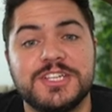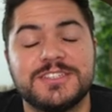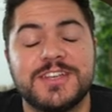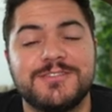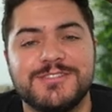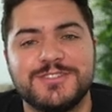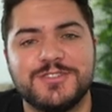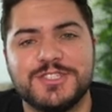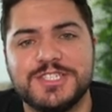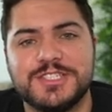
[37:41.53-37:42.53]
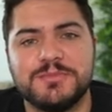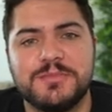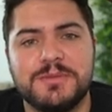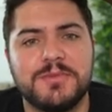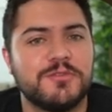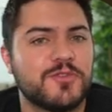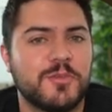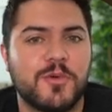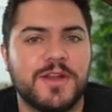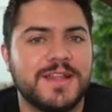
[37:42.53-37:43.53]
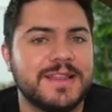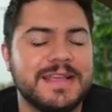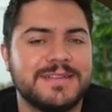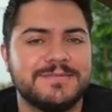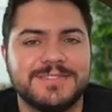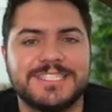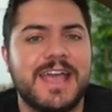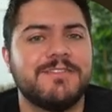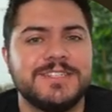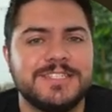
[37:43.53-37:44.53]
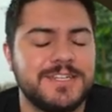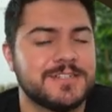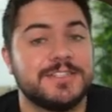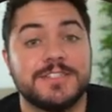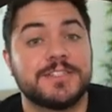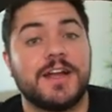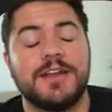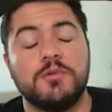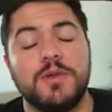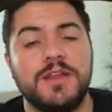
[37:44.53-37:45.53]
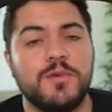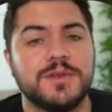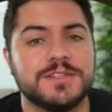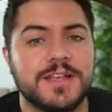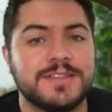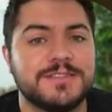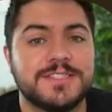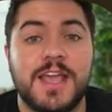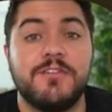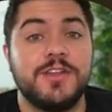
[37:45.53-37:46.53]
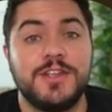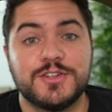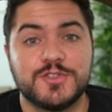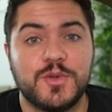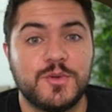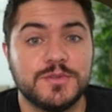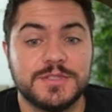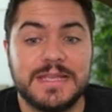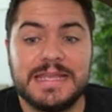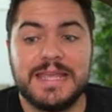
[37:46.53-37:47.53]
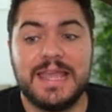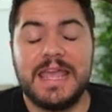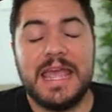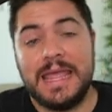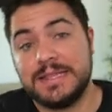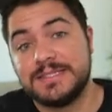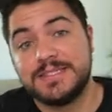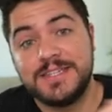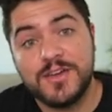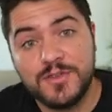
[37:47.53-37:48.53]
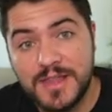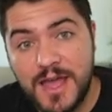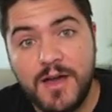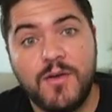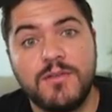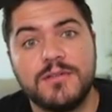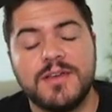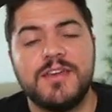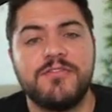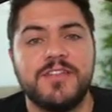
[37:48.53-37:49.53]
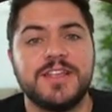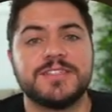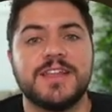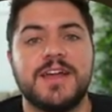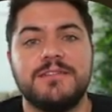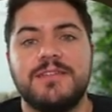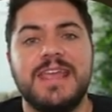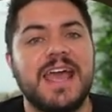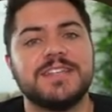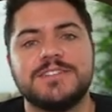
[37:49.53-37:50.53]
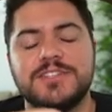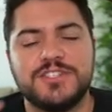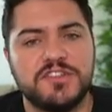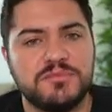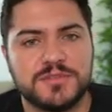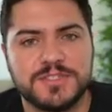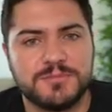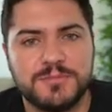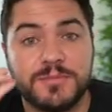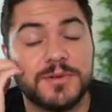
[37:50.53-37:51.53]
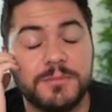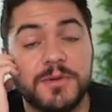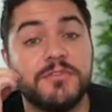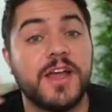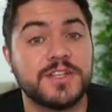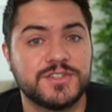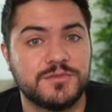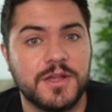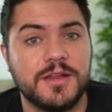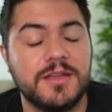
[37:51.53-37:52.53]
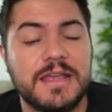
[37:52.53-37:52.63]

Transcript: and serving sushi to people for more than like 70 years. He started when he was like seven years old, and still now he thinks that he hasn't achieved per- per- perfection, right?